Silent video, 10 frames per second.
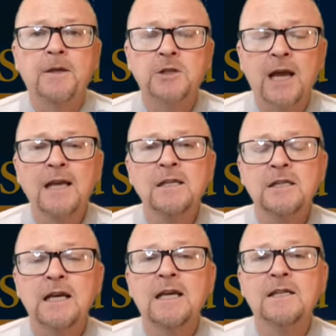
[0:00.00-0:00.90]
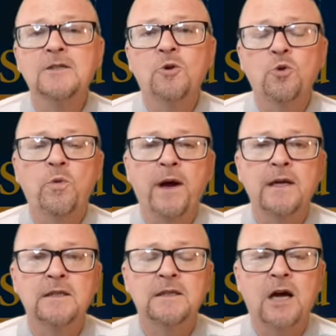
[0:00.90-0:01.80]
Change is
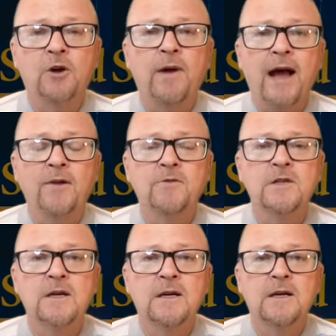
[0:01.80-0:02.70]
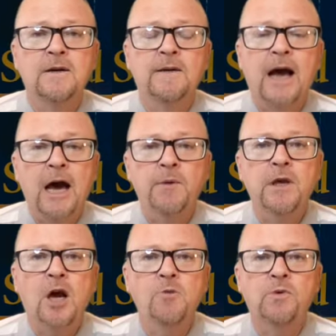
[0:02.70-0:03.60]
always around. How do we
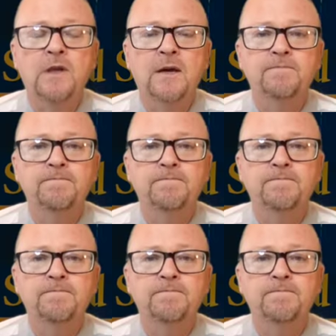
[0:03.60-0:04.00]
cope with it?